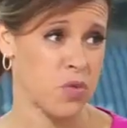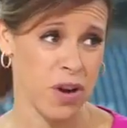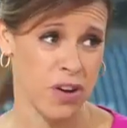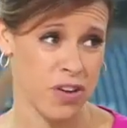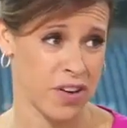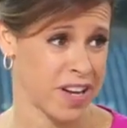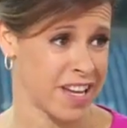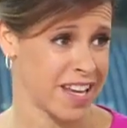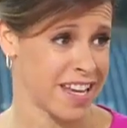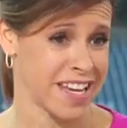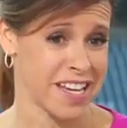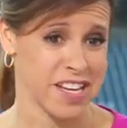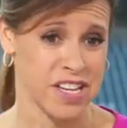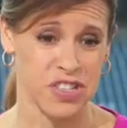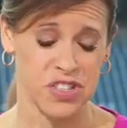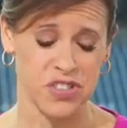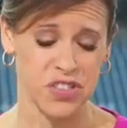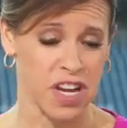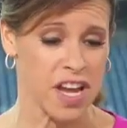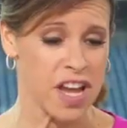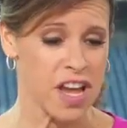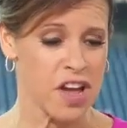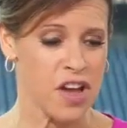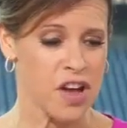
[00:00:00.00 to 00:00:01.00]
where he
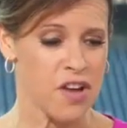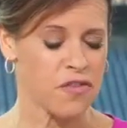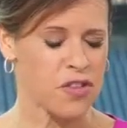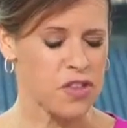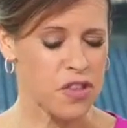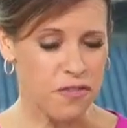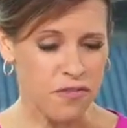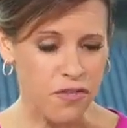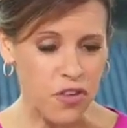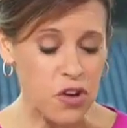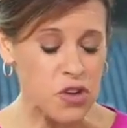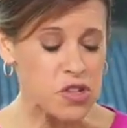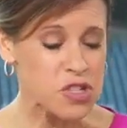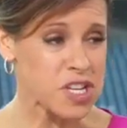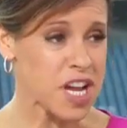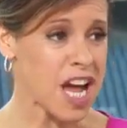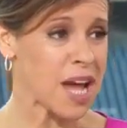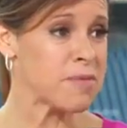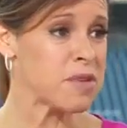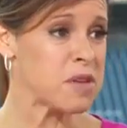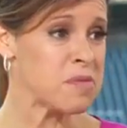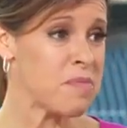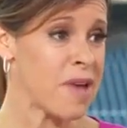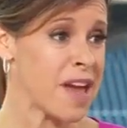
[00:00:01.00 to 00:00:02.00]
is. For the first
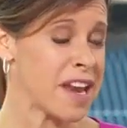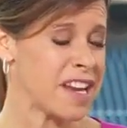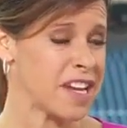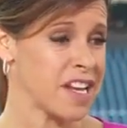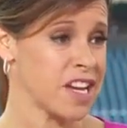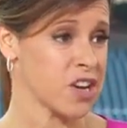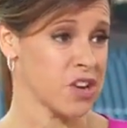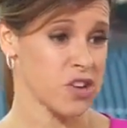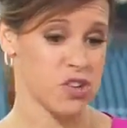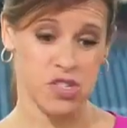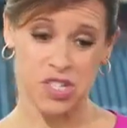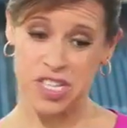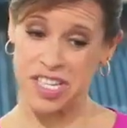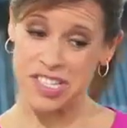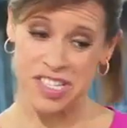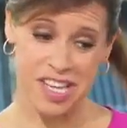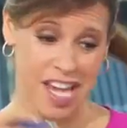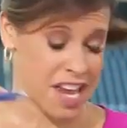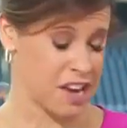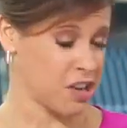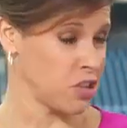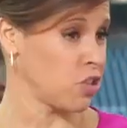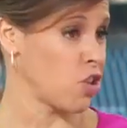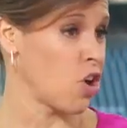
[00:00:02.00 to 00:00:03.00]
time in many years, he's
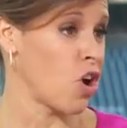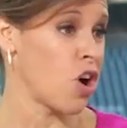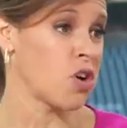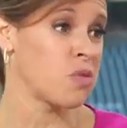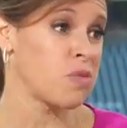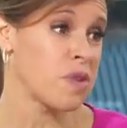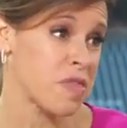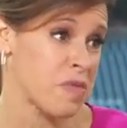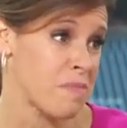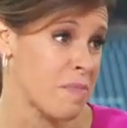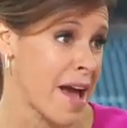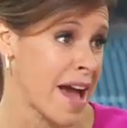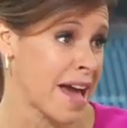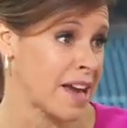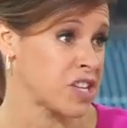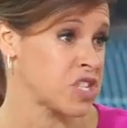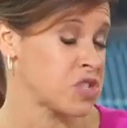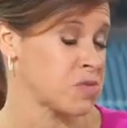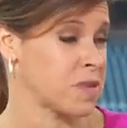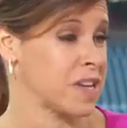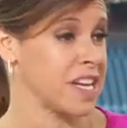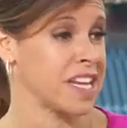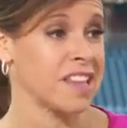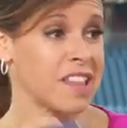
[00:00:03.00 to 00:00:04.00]
getting along with
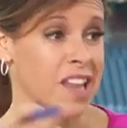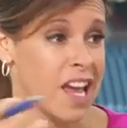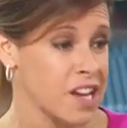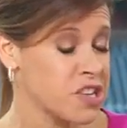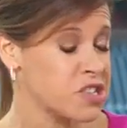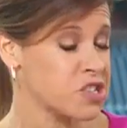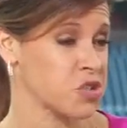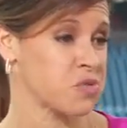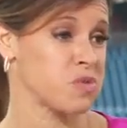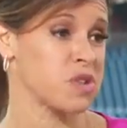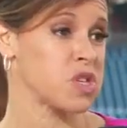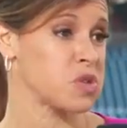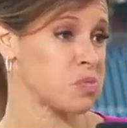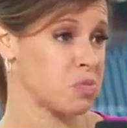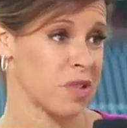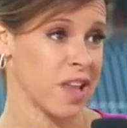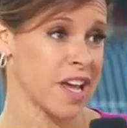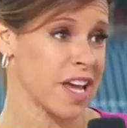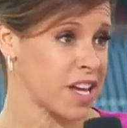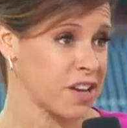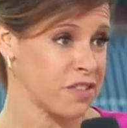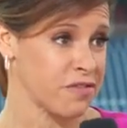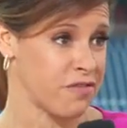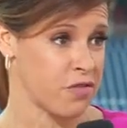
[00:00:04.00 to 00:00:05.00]
management. He likes who he's
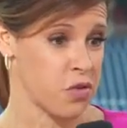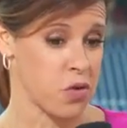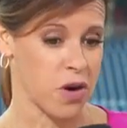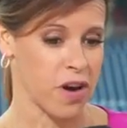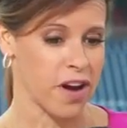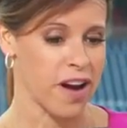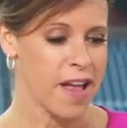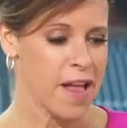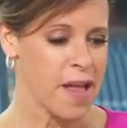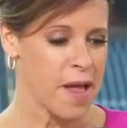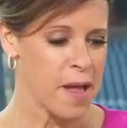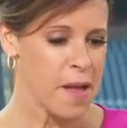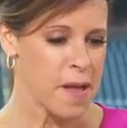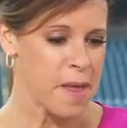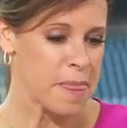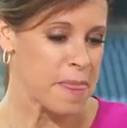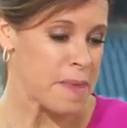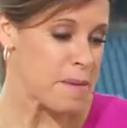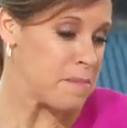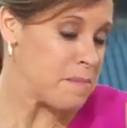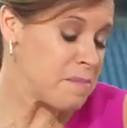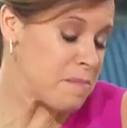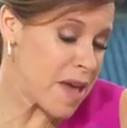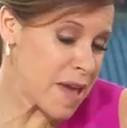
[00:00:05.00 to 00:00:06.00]
playing for.
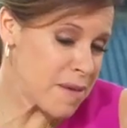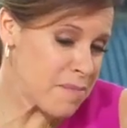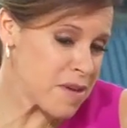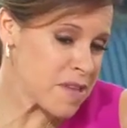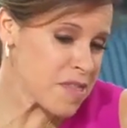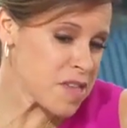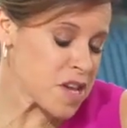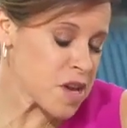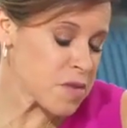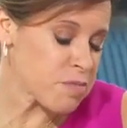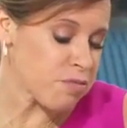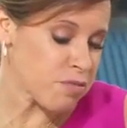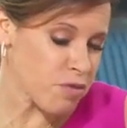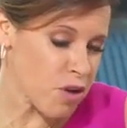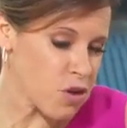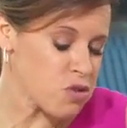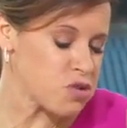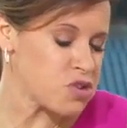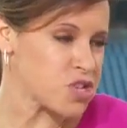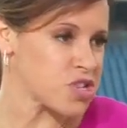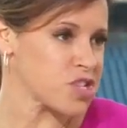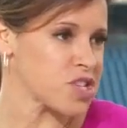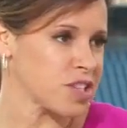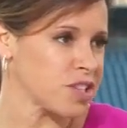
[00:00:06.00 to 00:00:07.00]
Maybe the
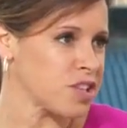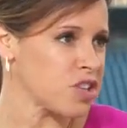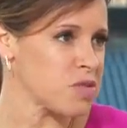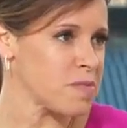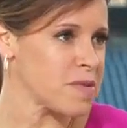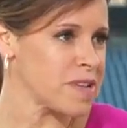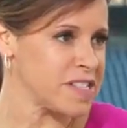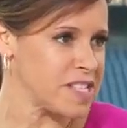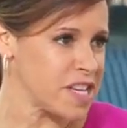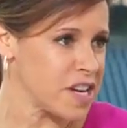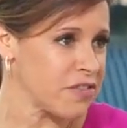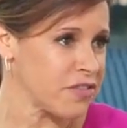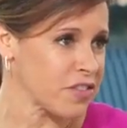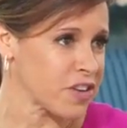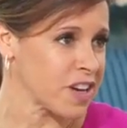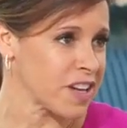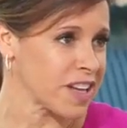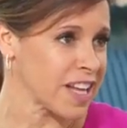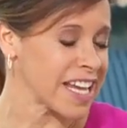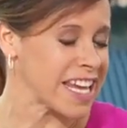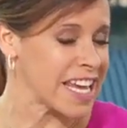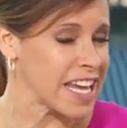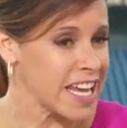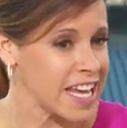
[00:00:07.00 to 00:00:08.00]
approach is a little bit
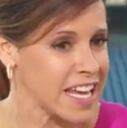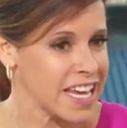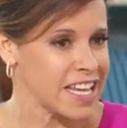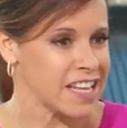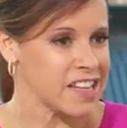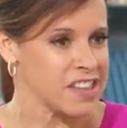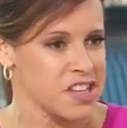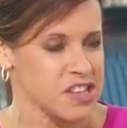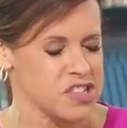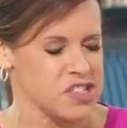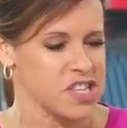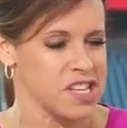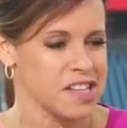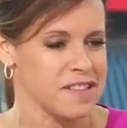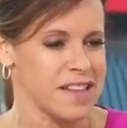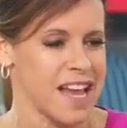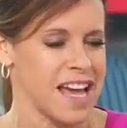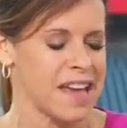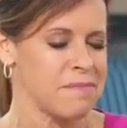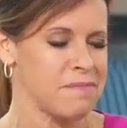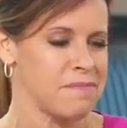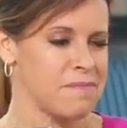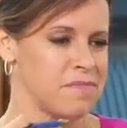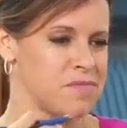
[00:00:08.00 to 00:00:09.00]
different. There's
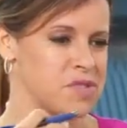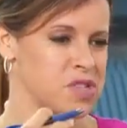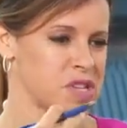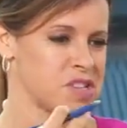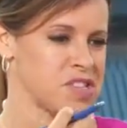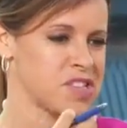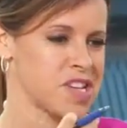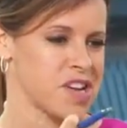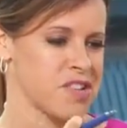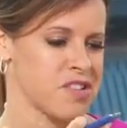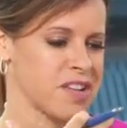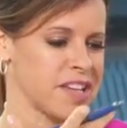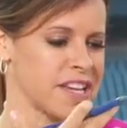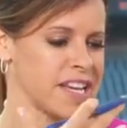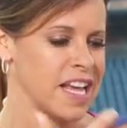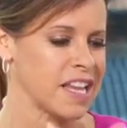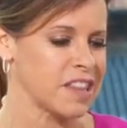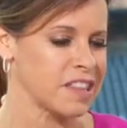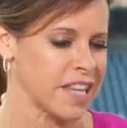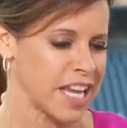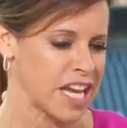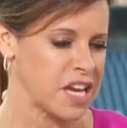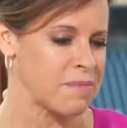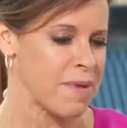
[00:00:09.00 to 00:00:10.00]
not necessarily
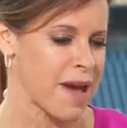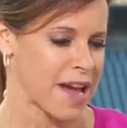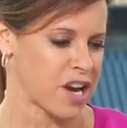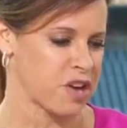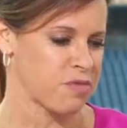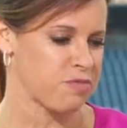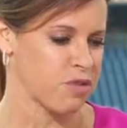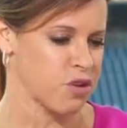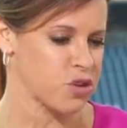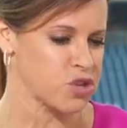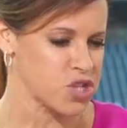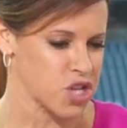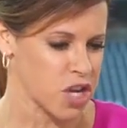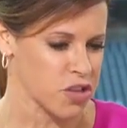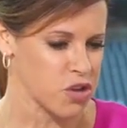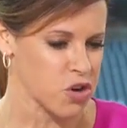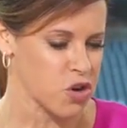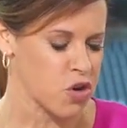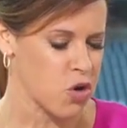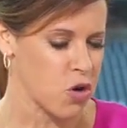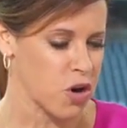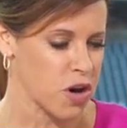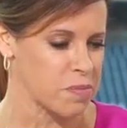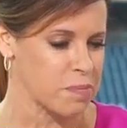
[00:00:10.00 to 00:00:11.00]
a laid-back approach on the
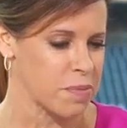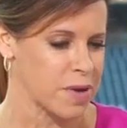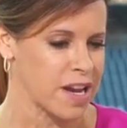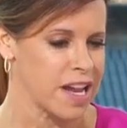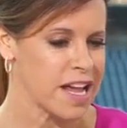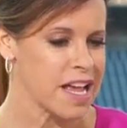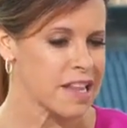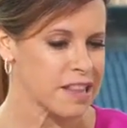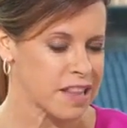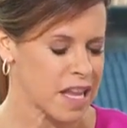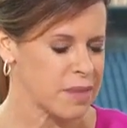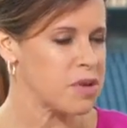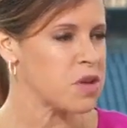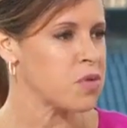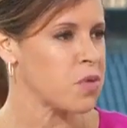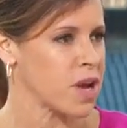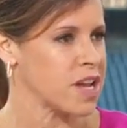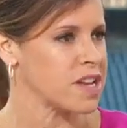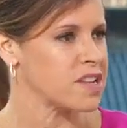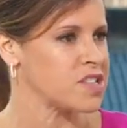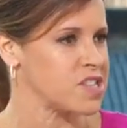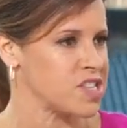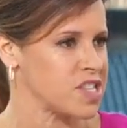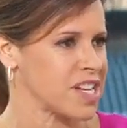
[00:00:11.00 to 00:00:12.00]
court, but let me
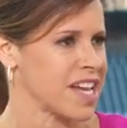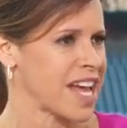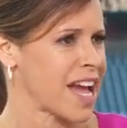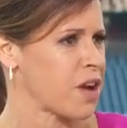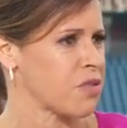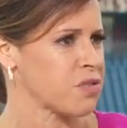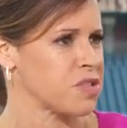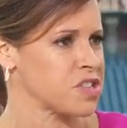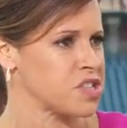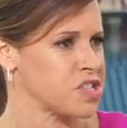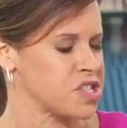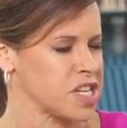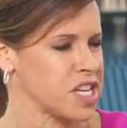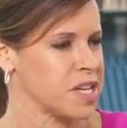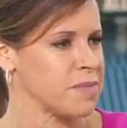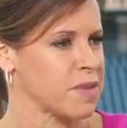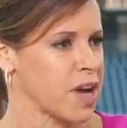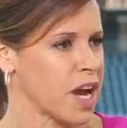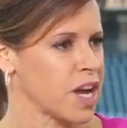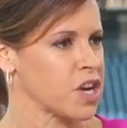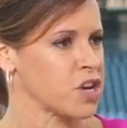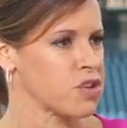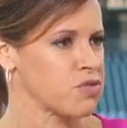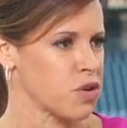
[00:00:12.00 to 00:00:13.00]
wait and see how this team
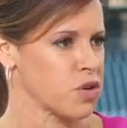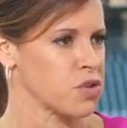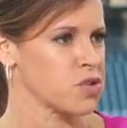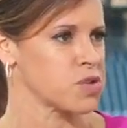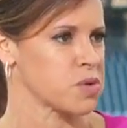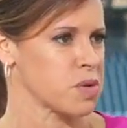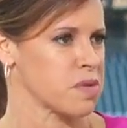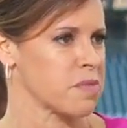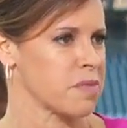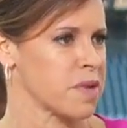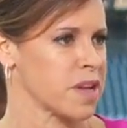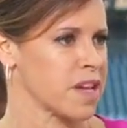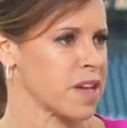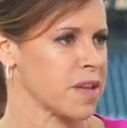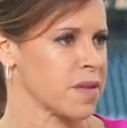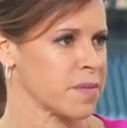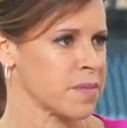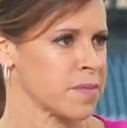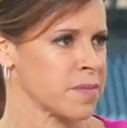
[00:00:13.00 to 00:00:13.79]
kind of grows with me.